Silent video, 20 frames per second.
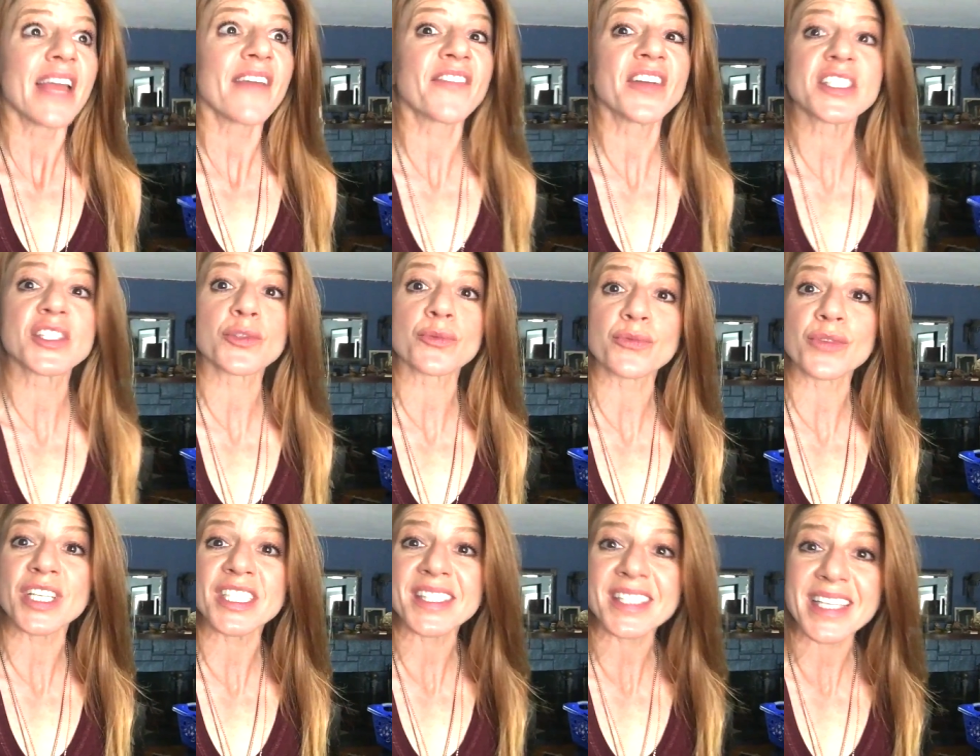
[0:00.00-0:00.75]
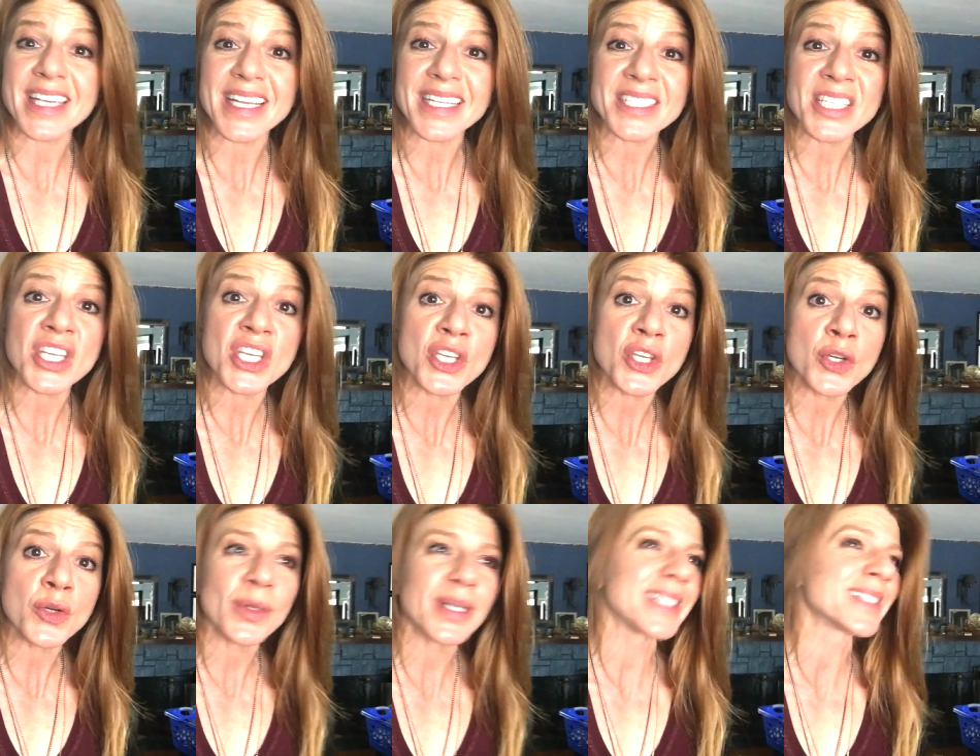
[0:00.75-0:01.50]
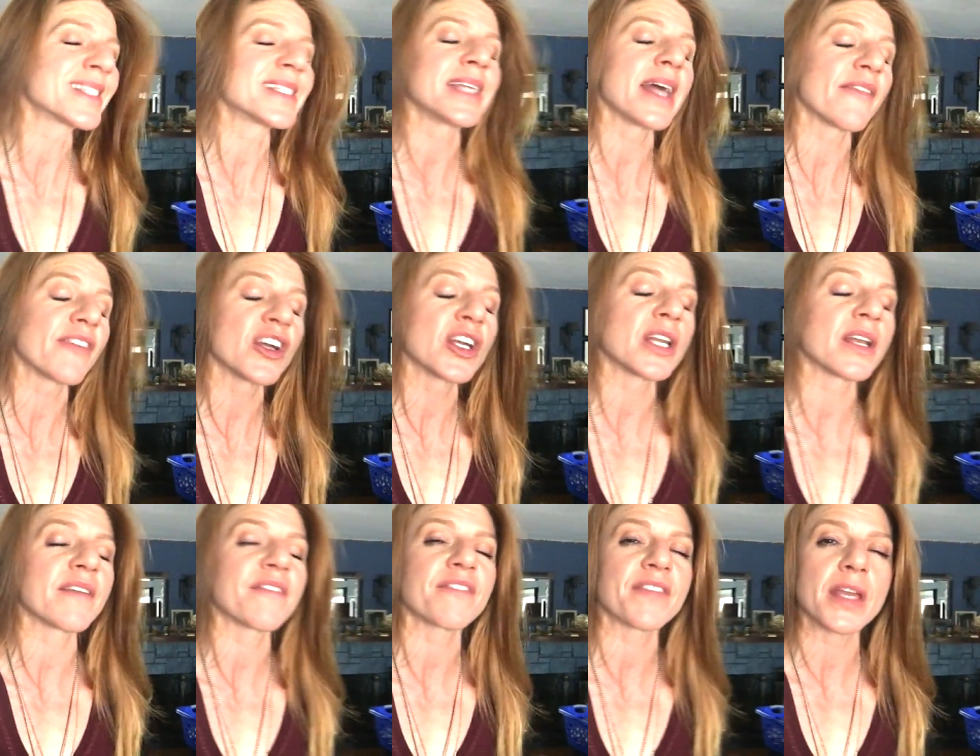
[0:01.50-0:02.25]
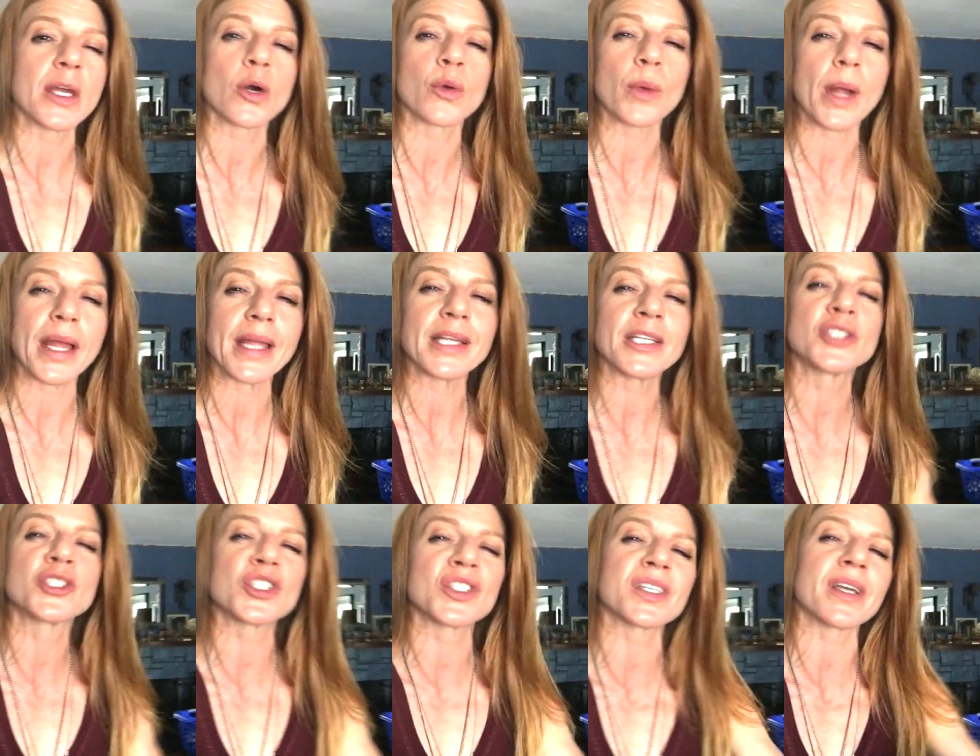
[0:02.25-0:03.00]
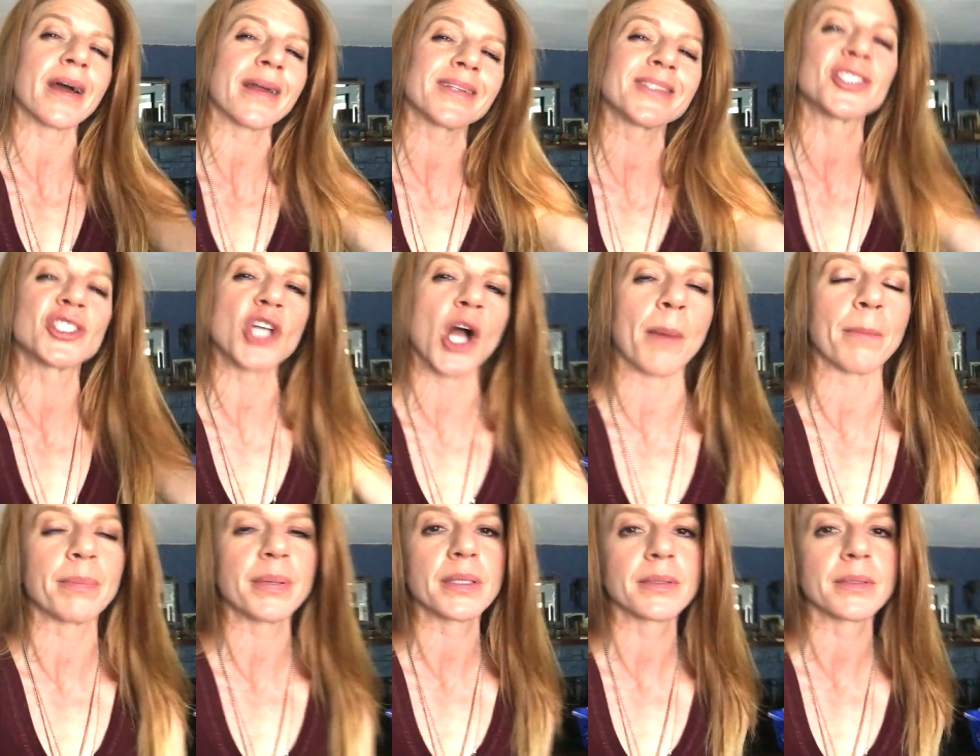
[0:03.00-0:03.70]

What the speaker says: If it's risky to you, it's never gonna feel right. You just gotta jump.